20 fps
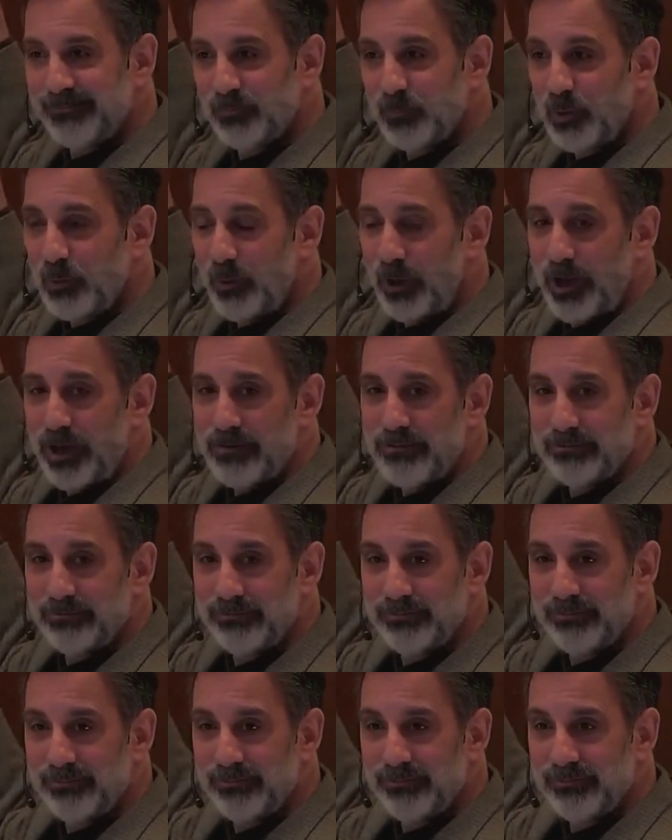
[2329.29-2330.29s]
We won.
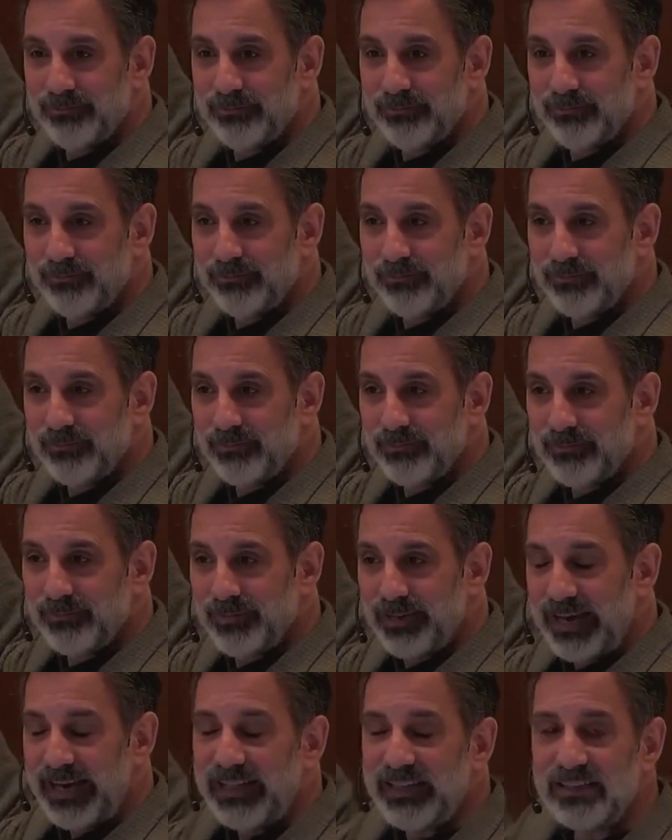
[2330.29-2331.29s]

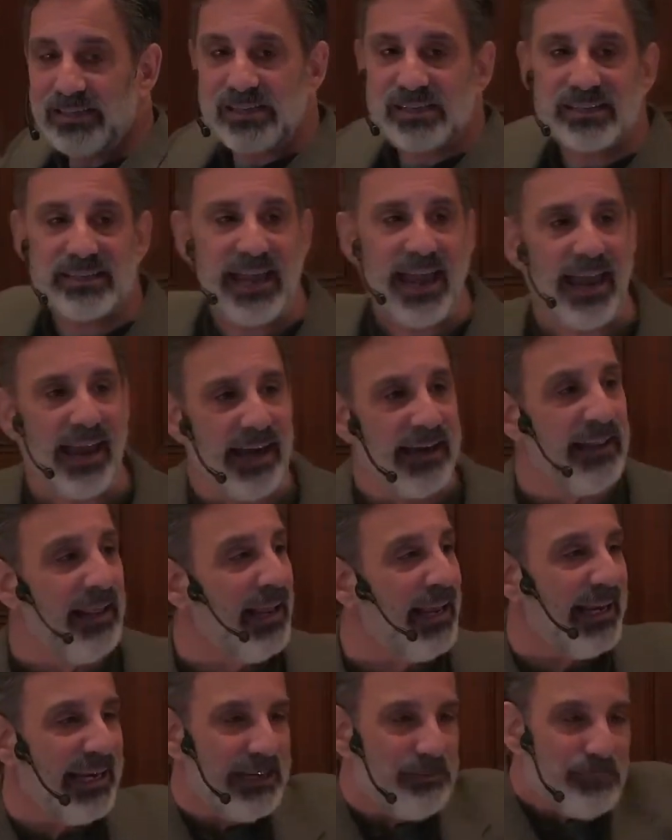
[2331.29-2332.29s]
And instead,
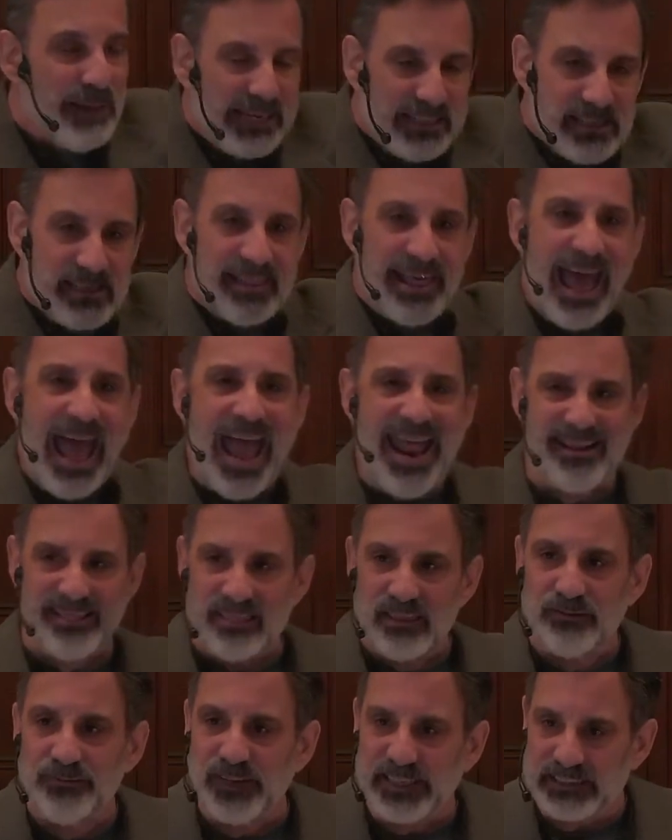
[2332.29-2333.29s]
he makes that
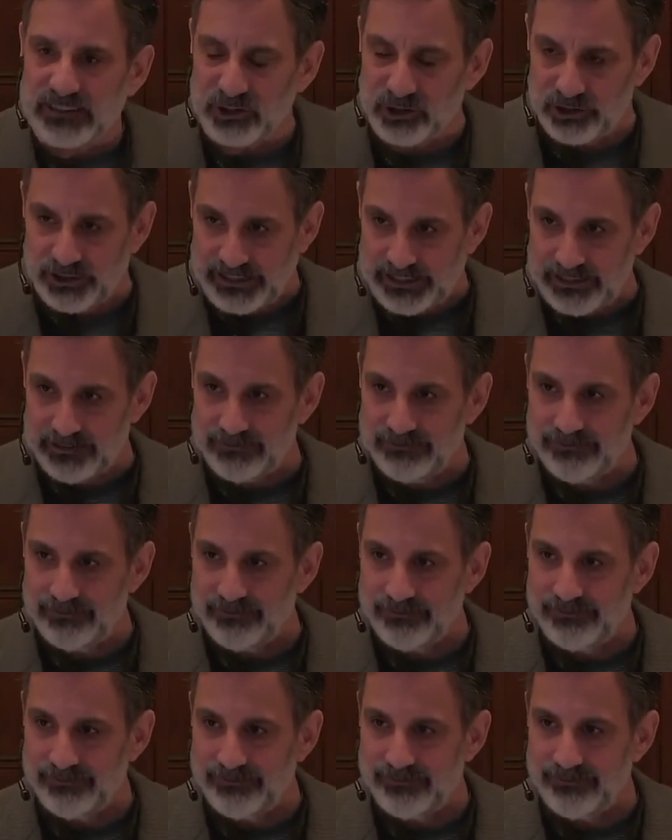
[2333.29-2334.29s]
the victory.
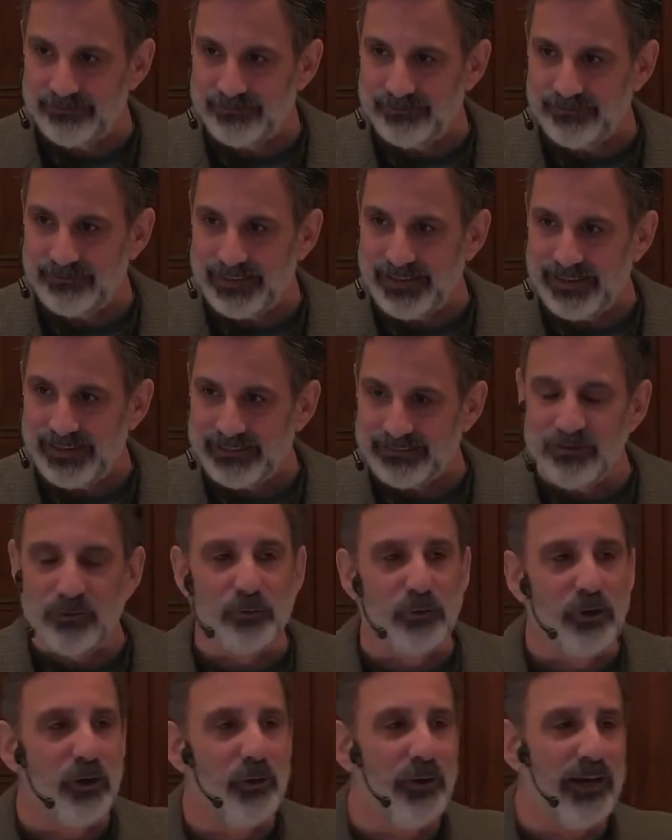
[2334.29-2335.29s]

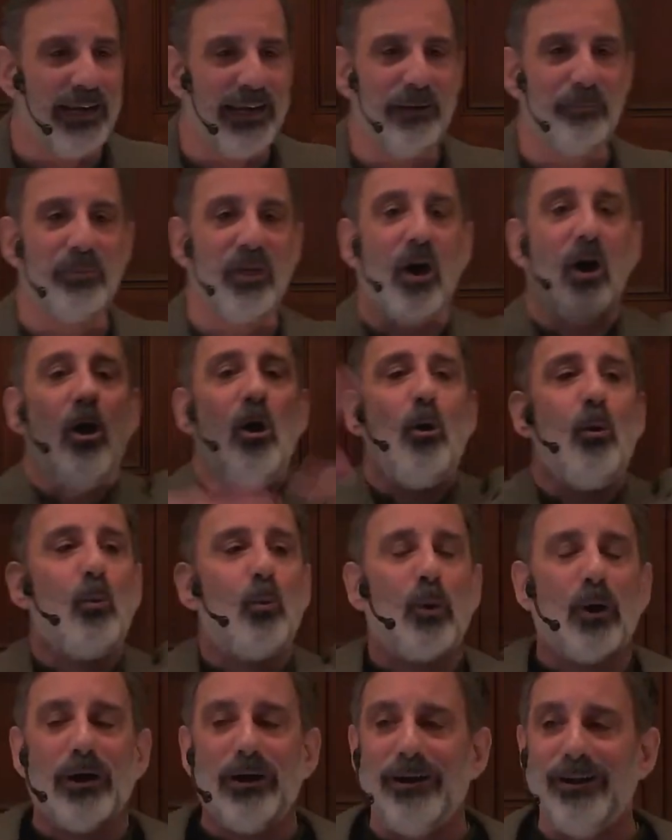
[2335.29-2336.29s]
Through him, the
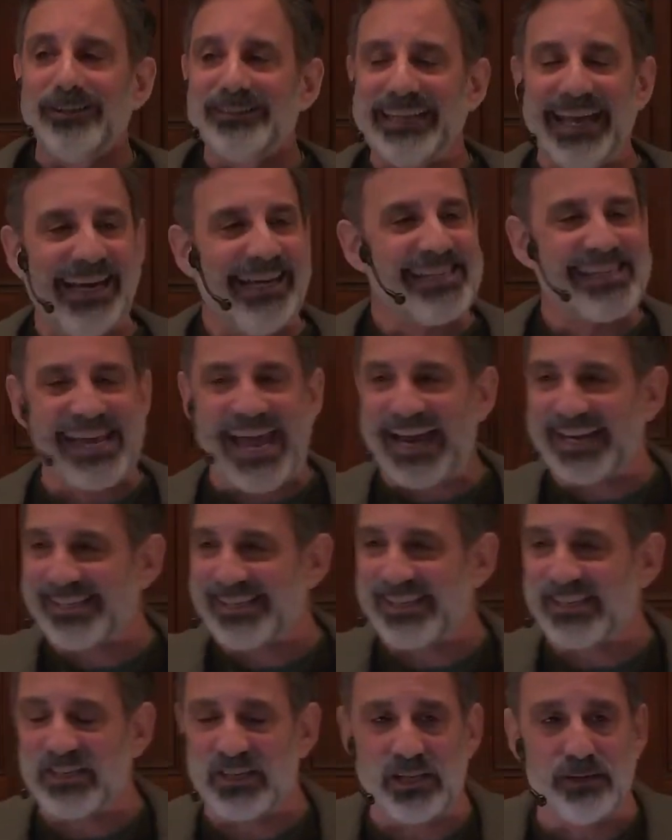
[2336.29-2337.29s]
whole world gains
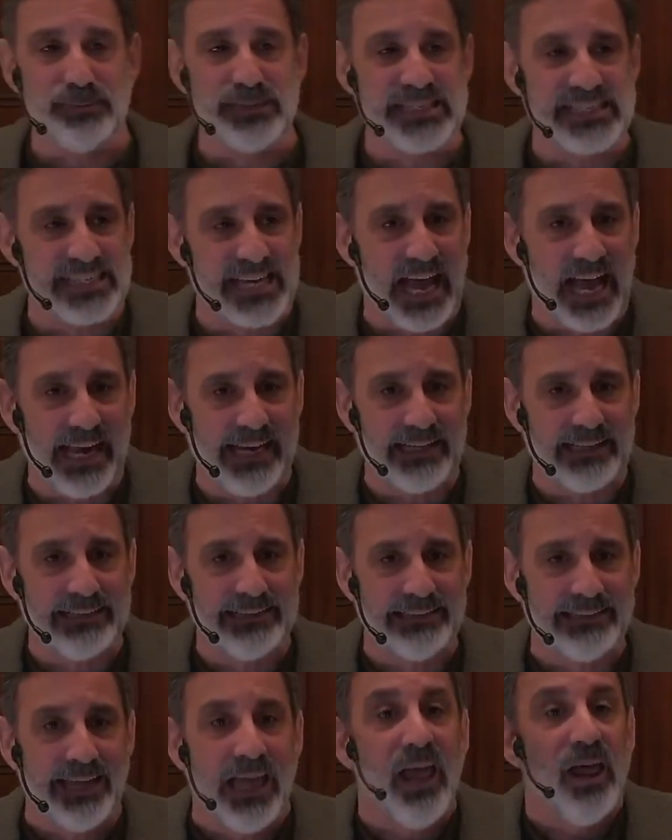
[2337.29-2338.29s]
access to the Messiah.
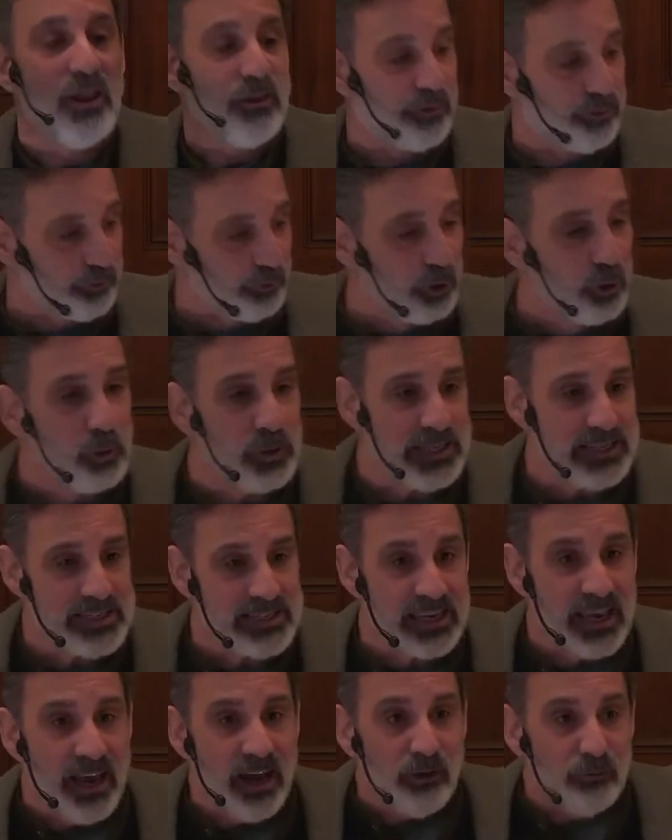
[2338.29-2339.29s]
Through
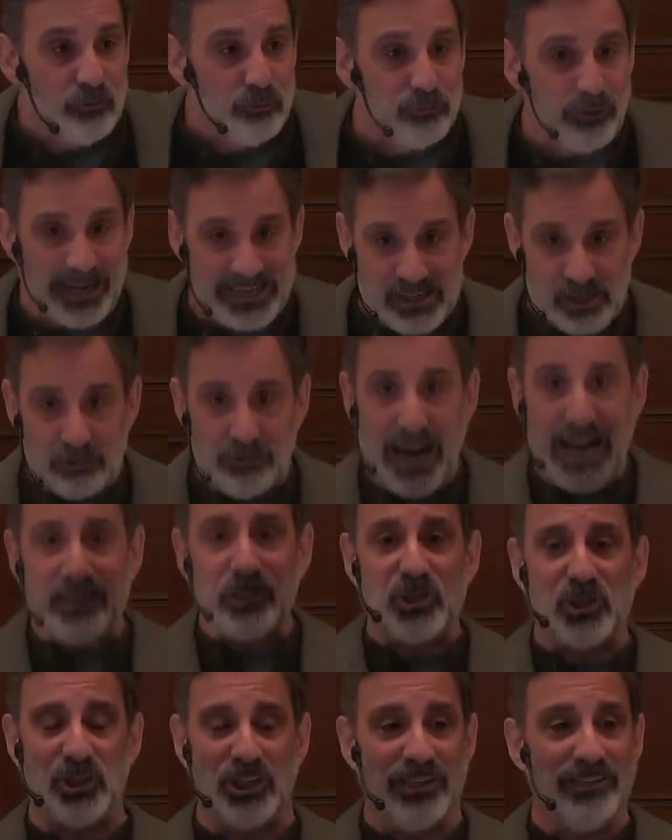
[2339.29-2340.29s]
his
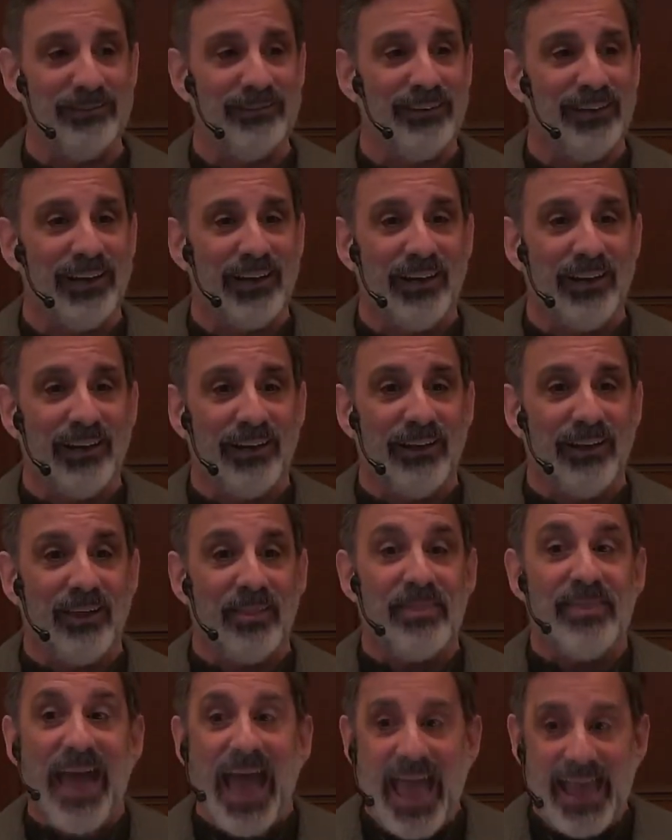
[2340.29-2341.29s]
resurrection,
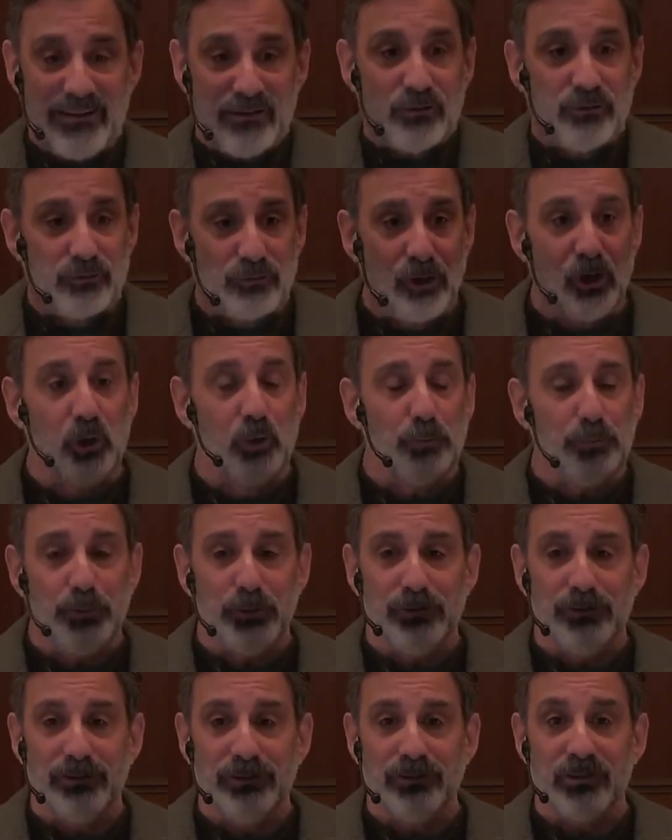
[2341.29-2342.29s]
that group,
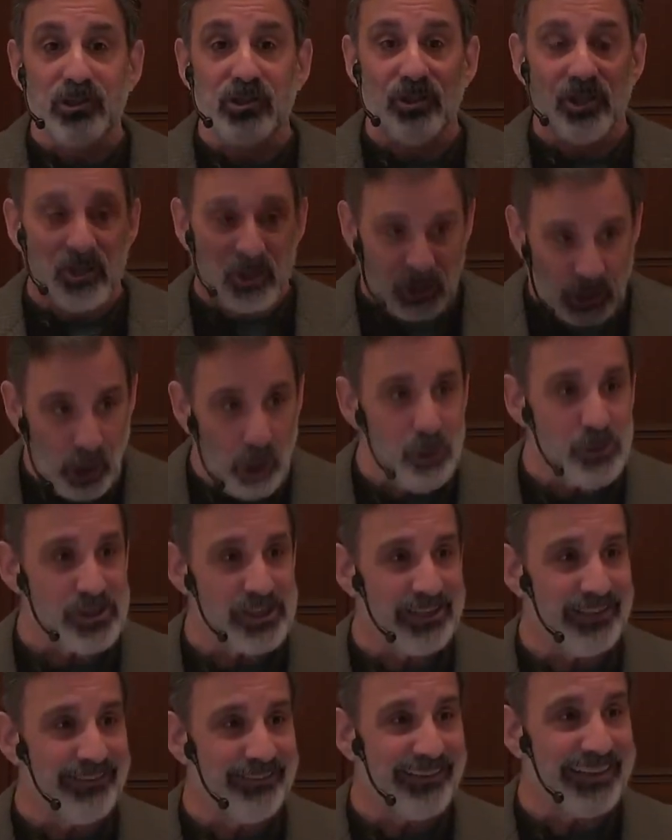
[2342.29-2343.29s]
the
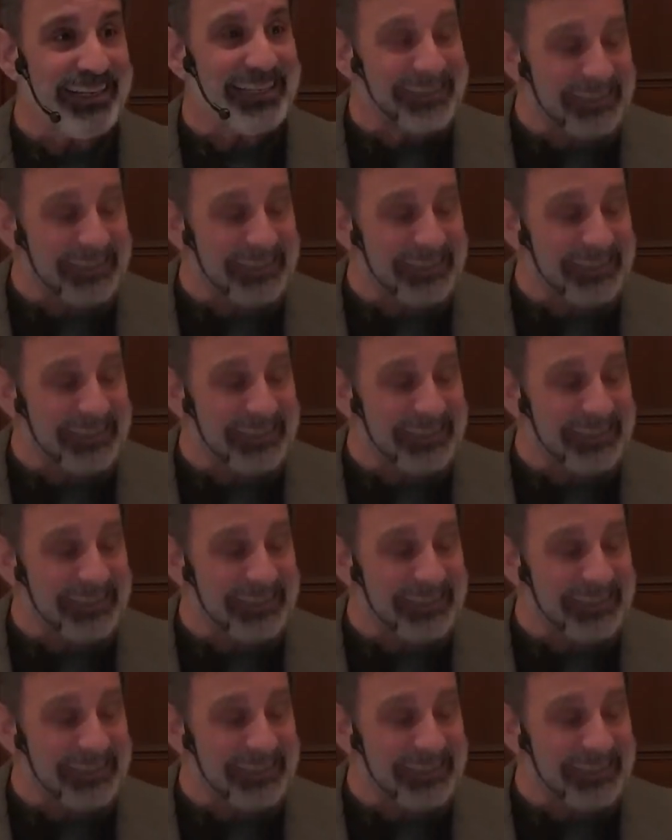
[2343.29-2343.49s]
chosen, the